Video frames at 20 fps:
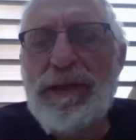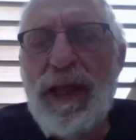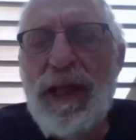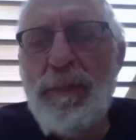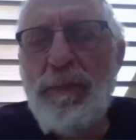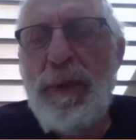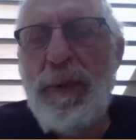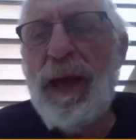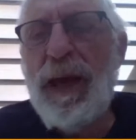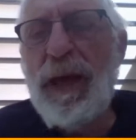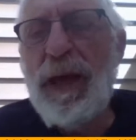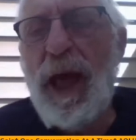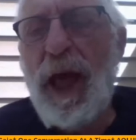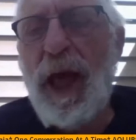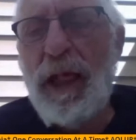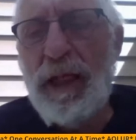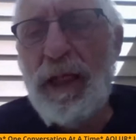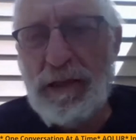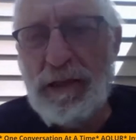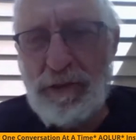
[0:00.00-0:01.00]
like being in
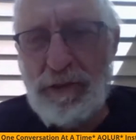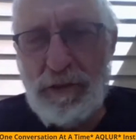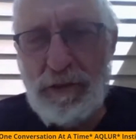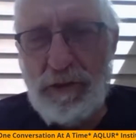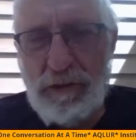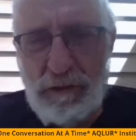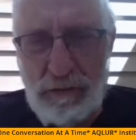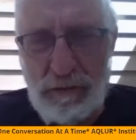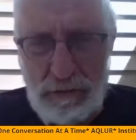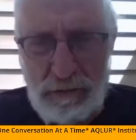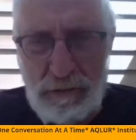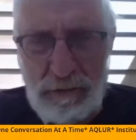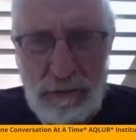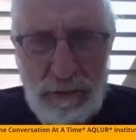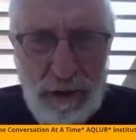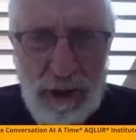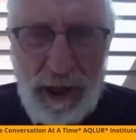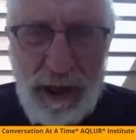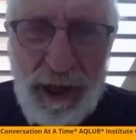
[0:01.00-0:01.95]
college, okay?